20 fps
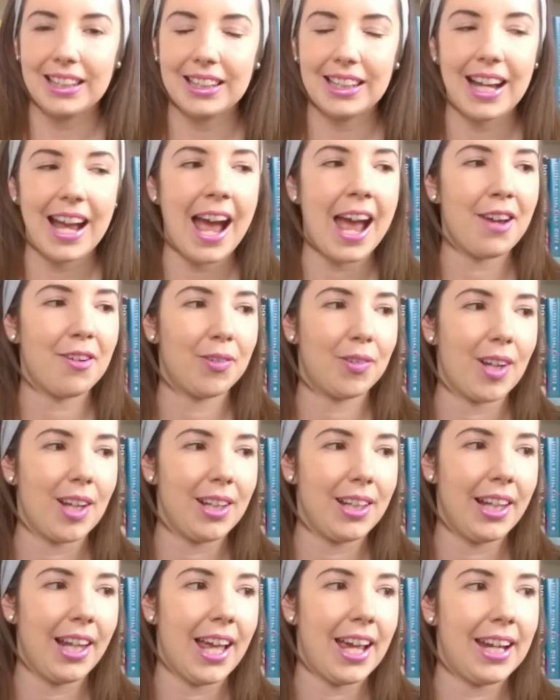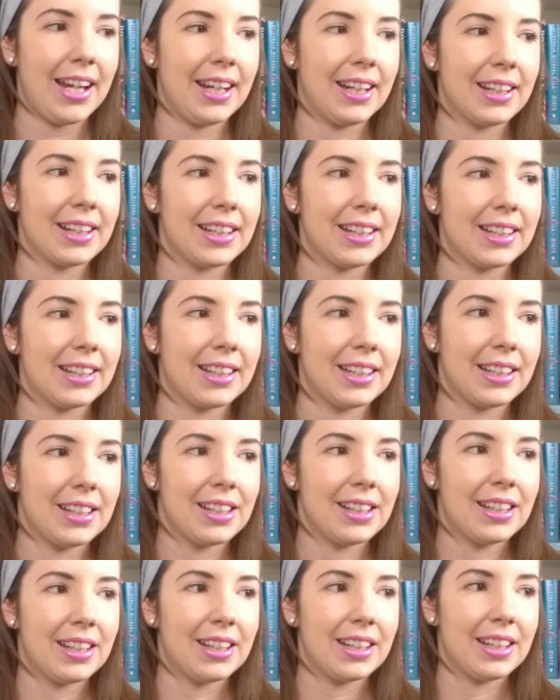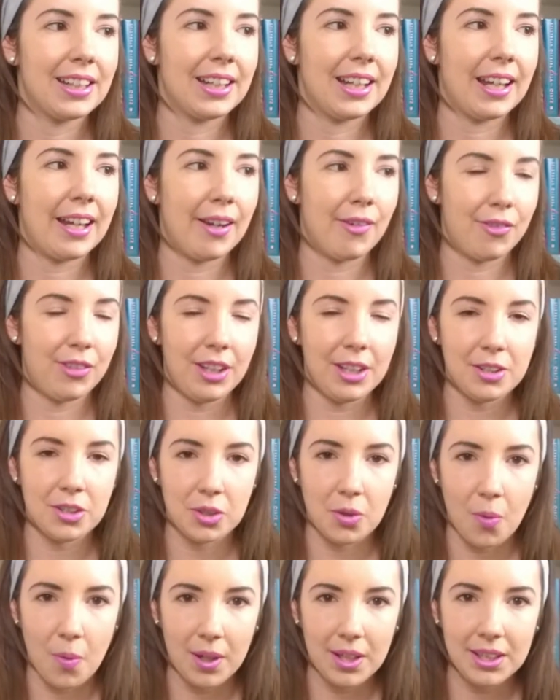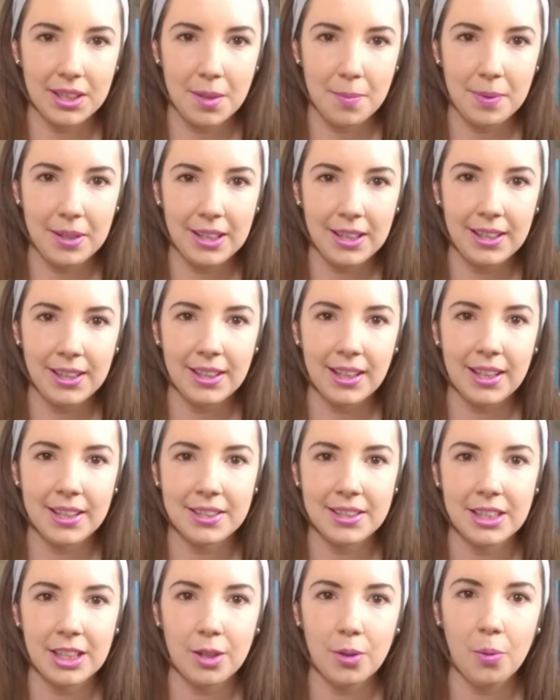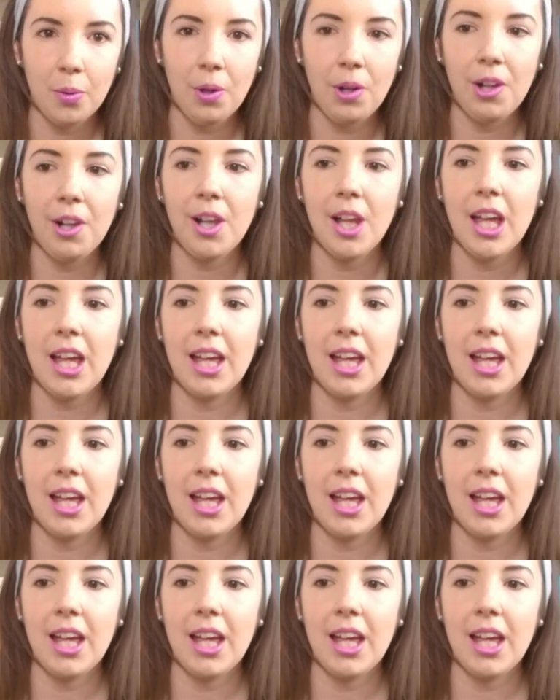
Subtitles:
I felt like if there's going to be a sequel,